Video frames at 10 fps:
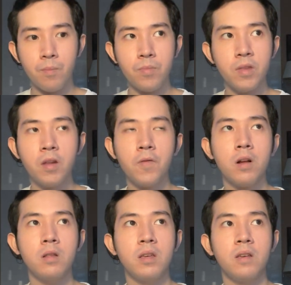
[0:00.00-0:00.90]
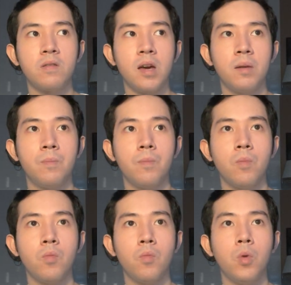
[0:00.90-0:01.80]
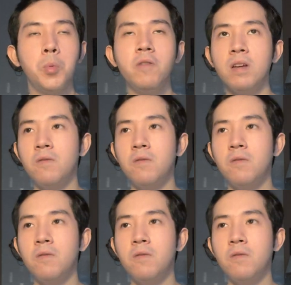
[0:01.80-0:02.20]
the difficulty is that when we read